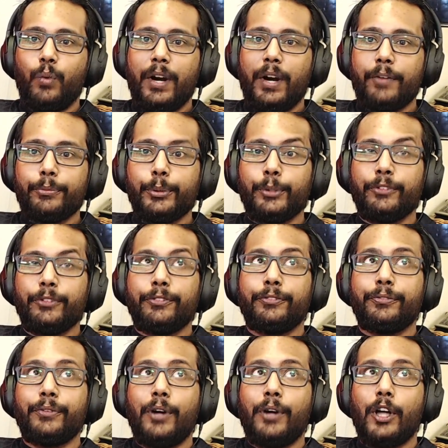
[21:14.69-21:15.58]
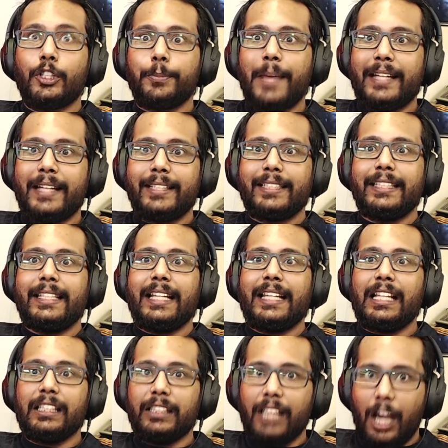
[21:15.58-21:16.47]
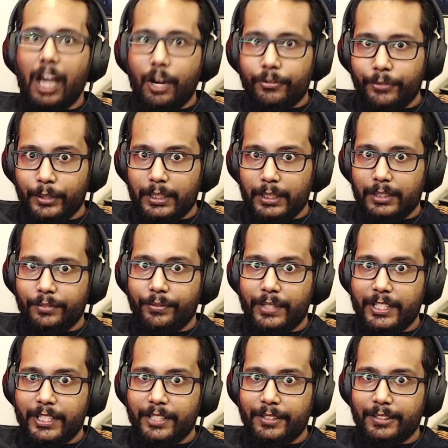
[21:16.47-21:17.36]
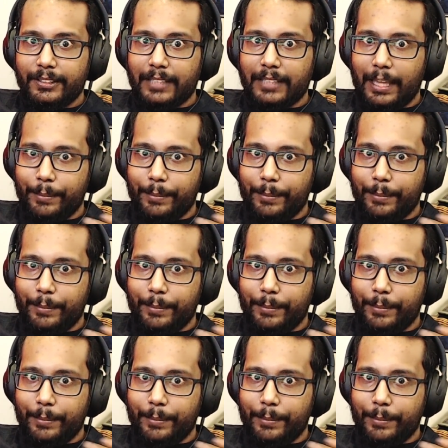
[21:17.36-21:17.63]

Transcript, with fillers: werewolf automatically allow for these visions?